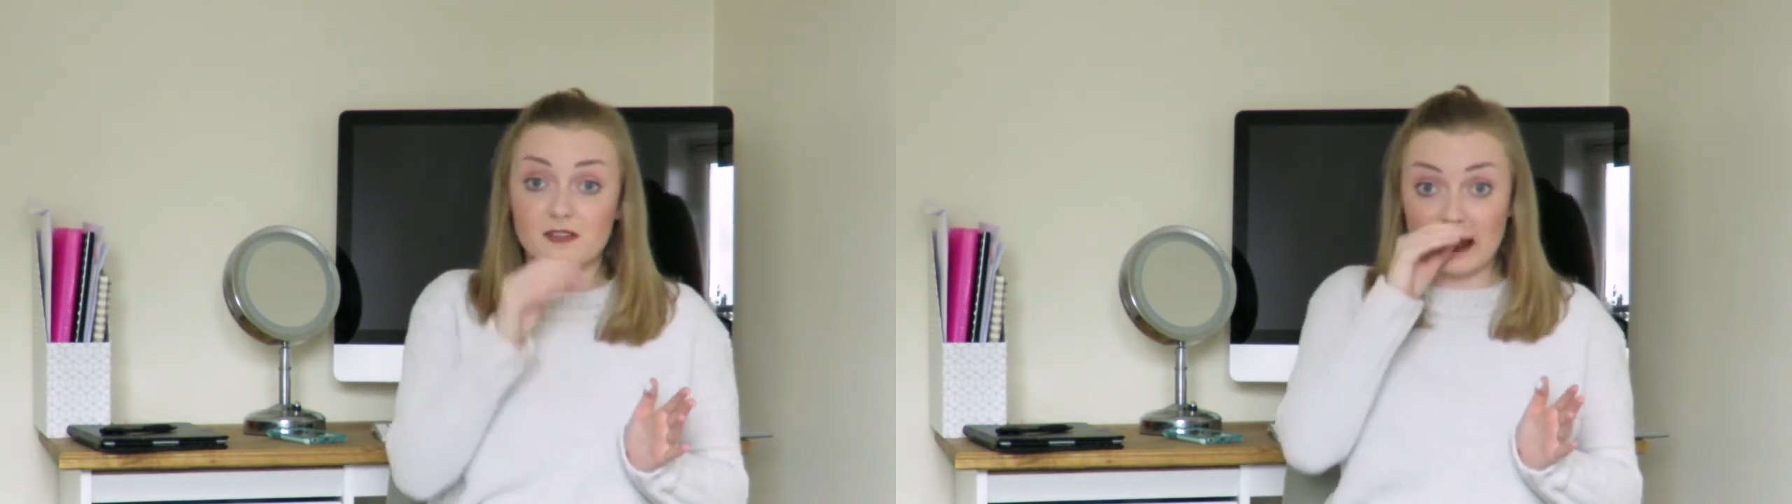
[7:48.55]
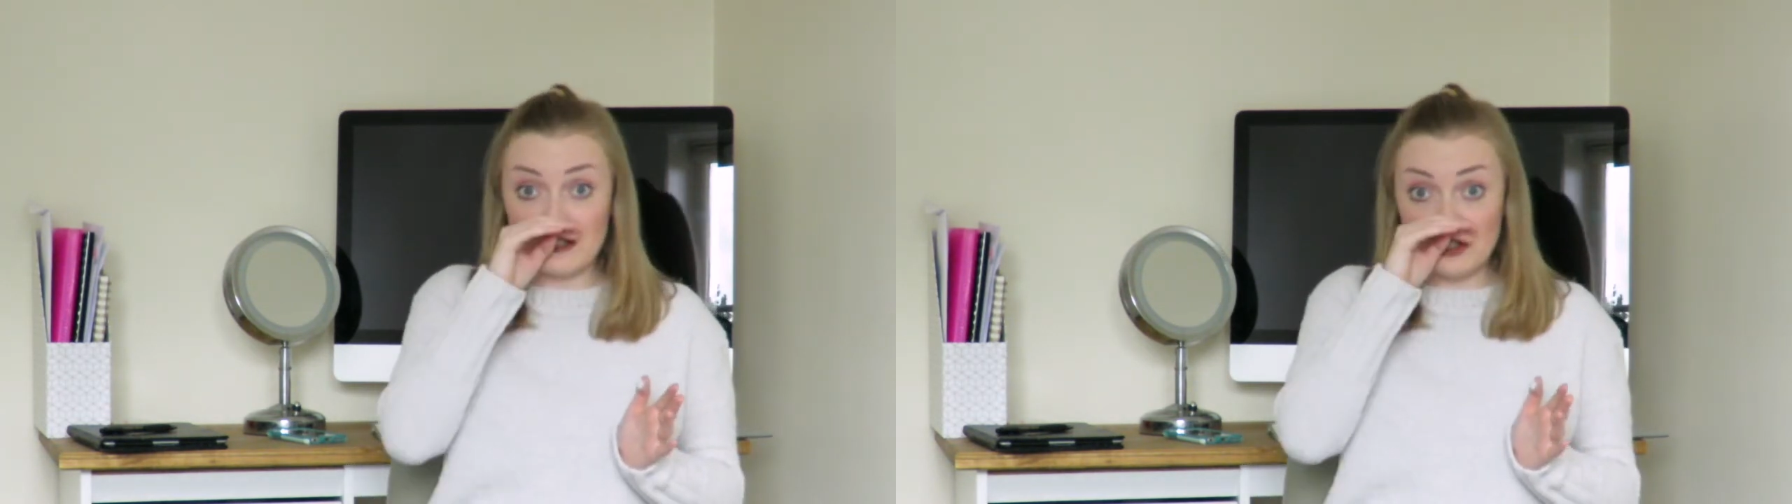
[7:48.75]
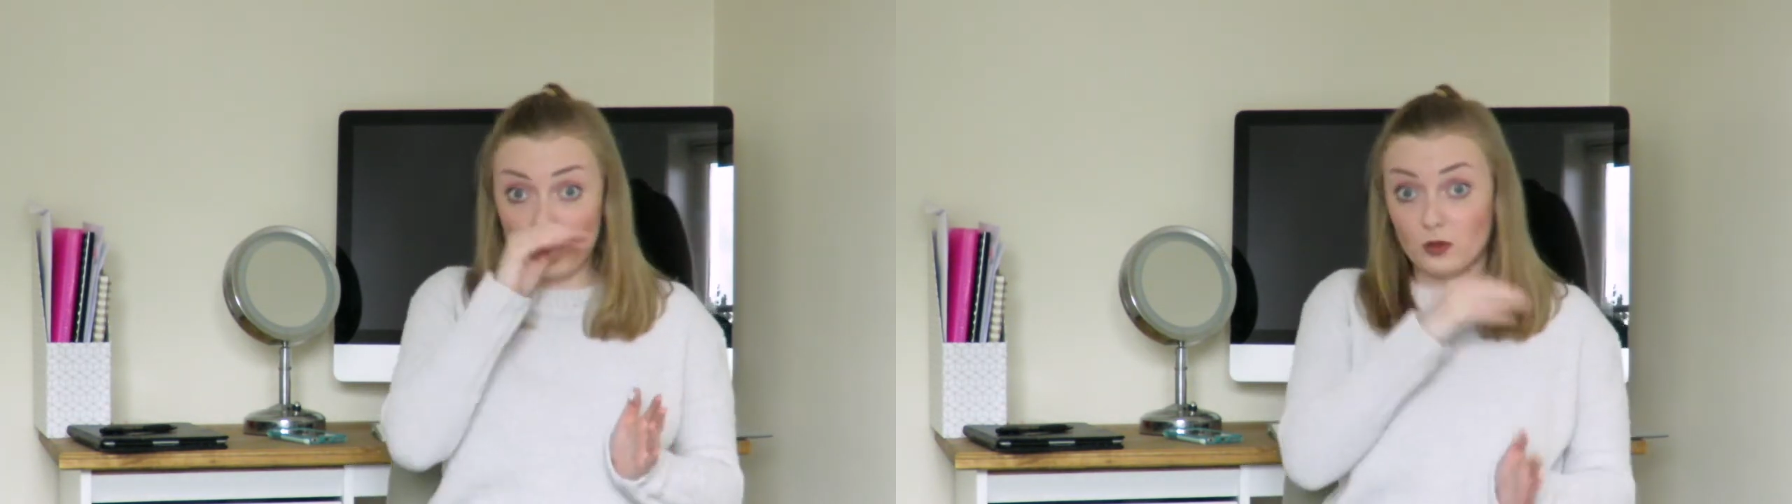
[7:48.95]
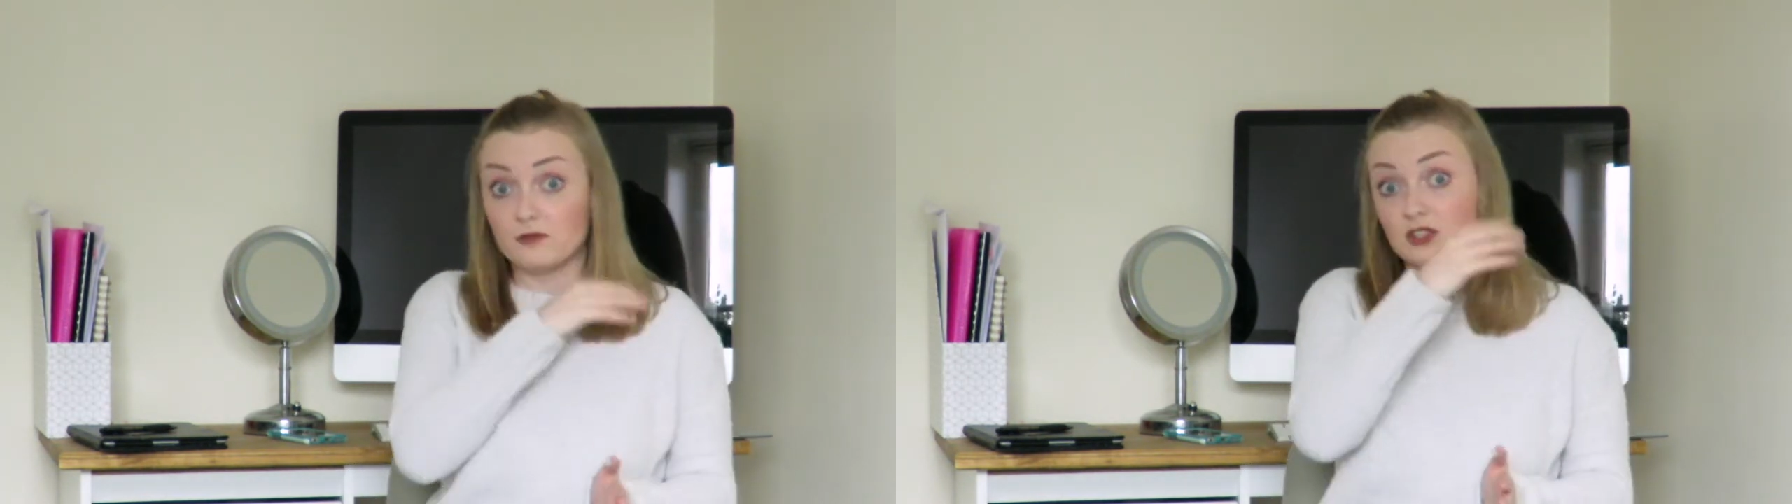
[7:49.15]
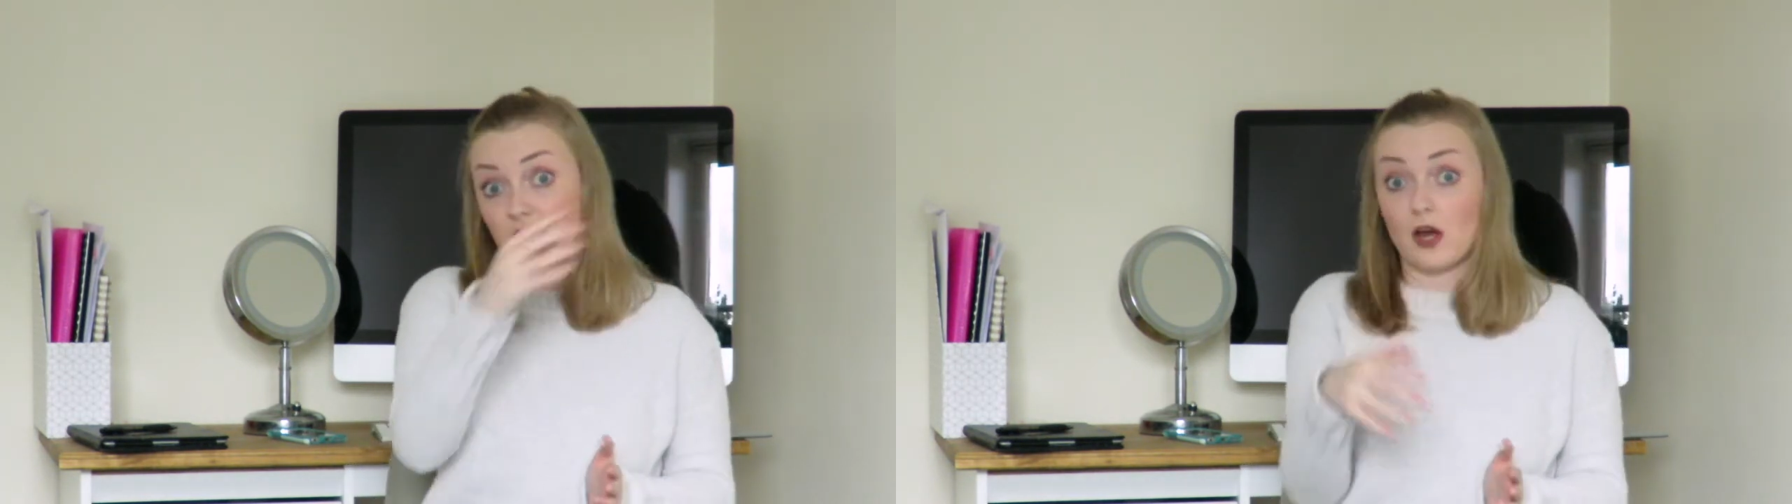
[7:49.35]
then you will
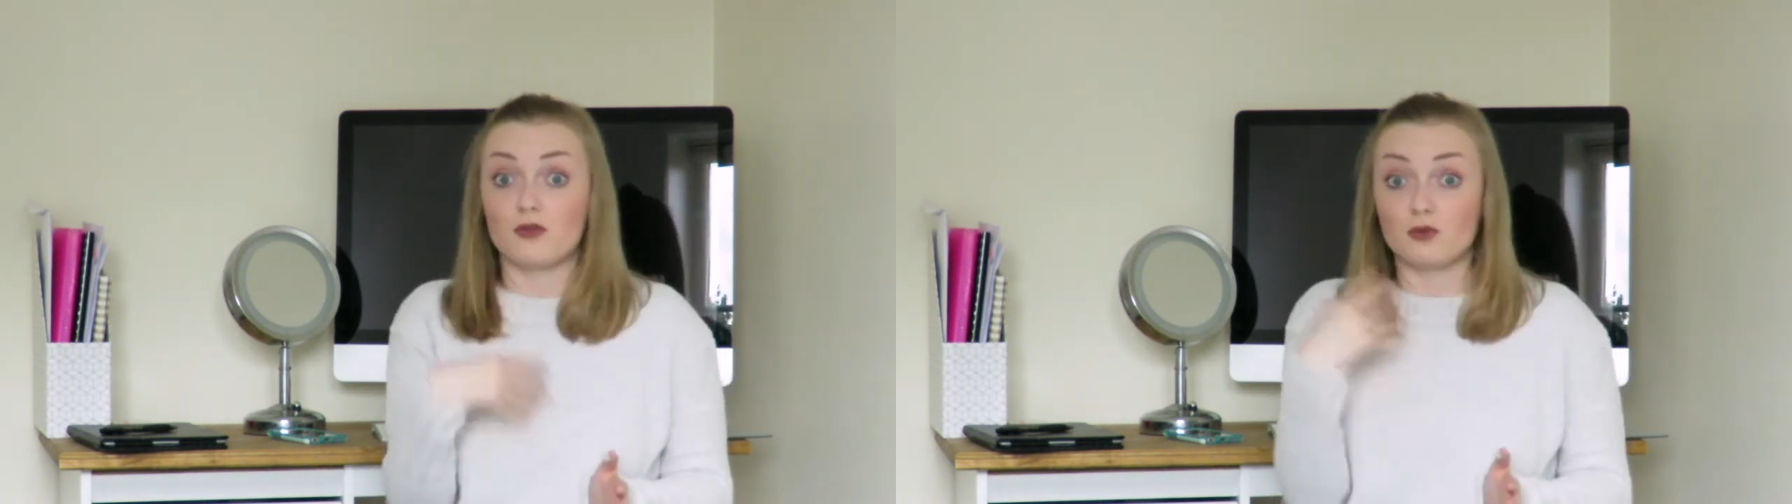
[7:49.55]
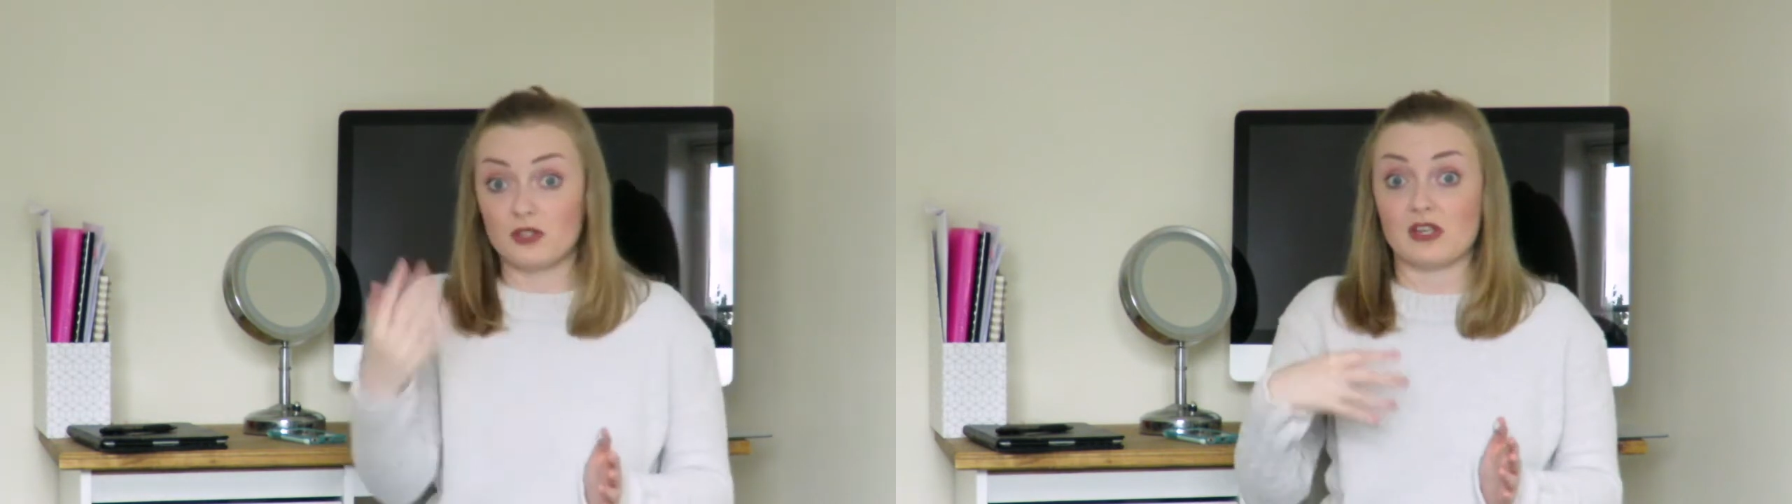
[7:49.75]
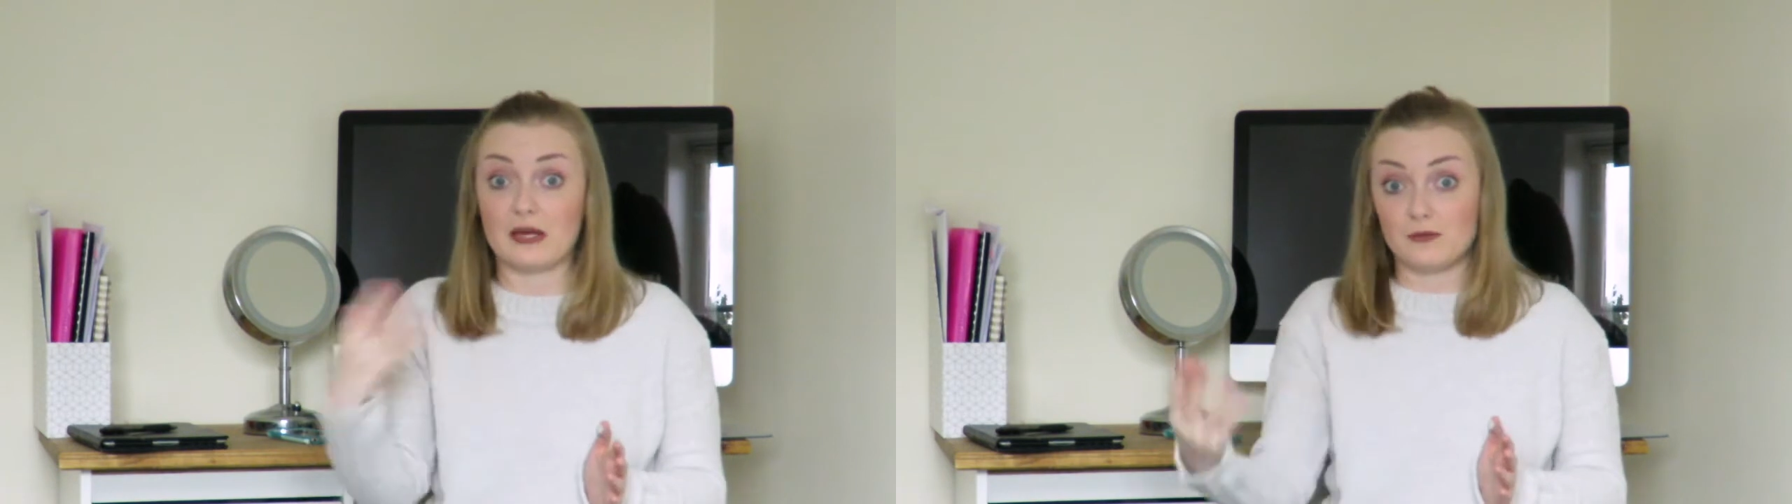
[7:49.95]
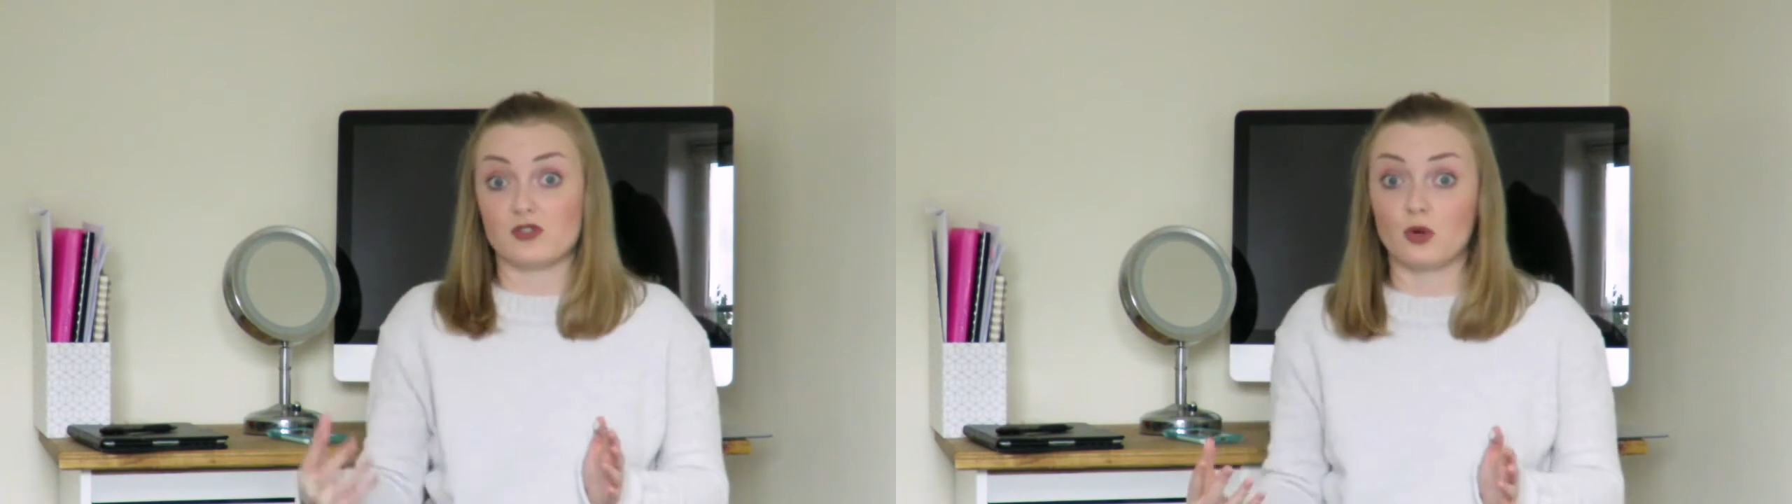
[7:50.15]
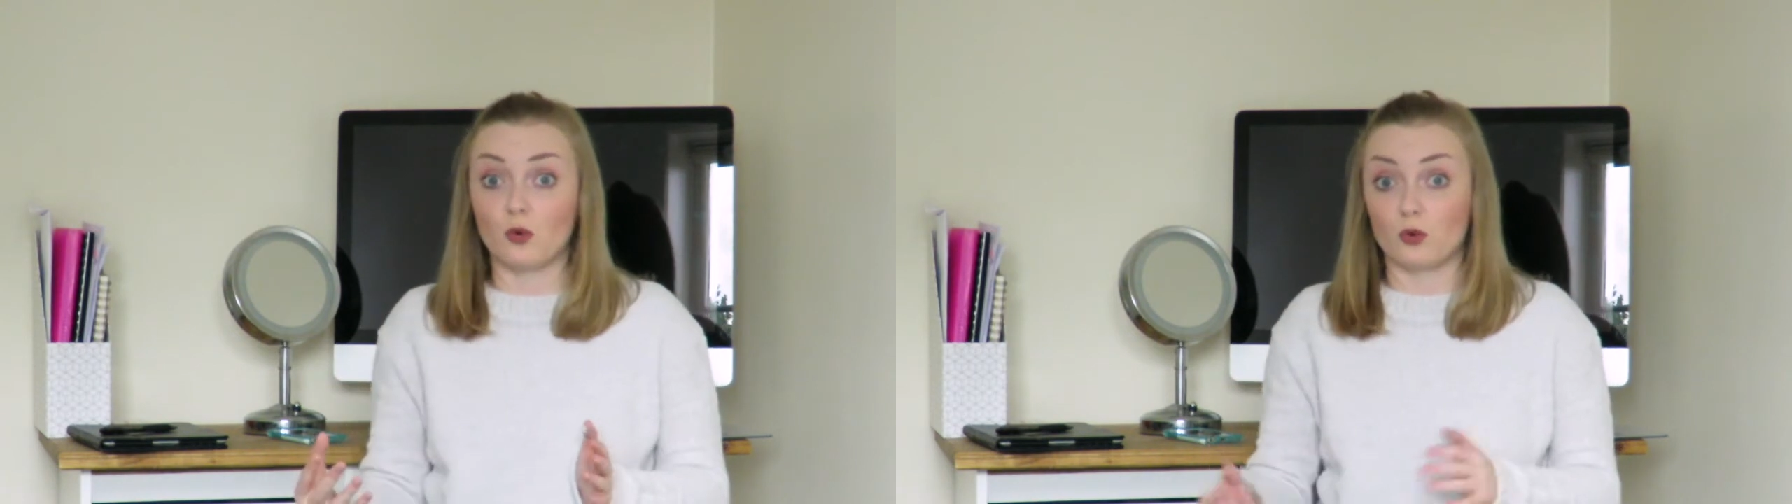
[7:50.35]
obviously go to the same
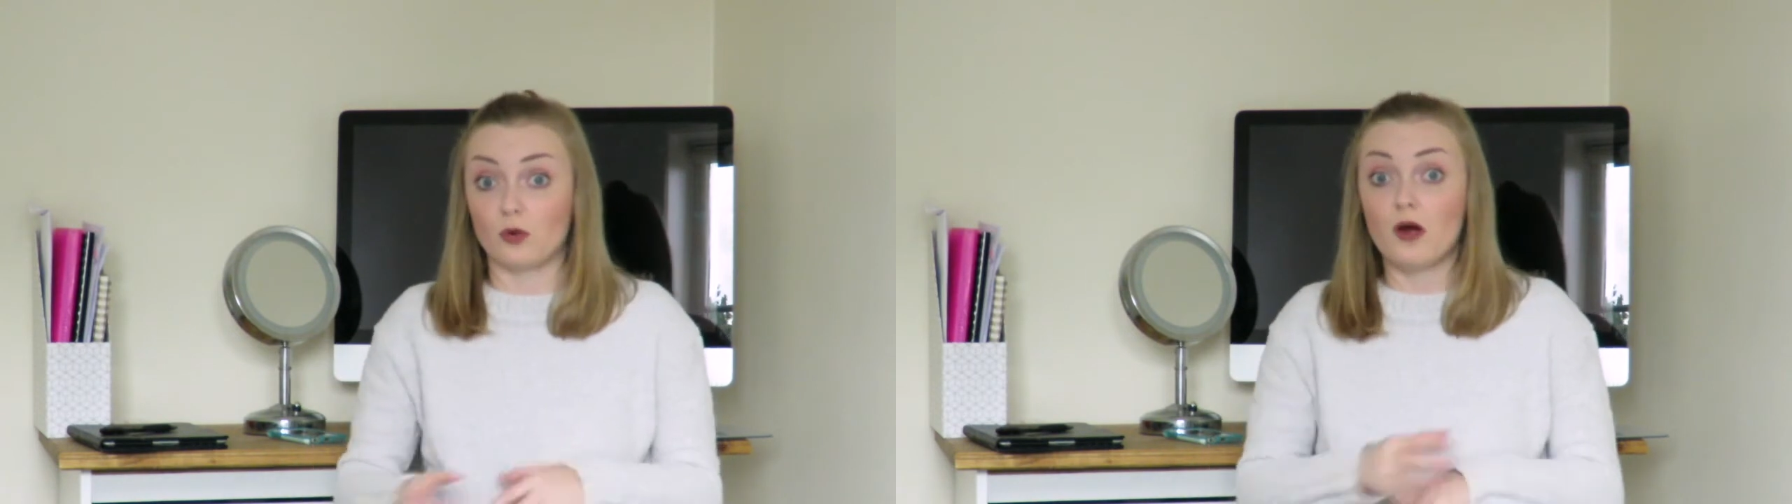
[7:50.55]
school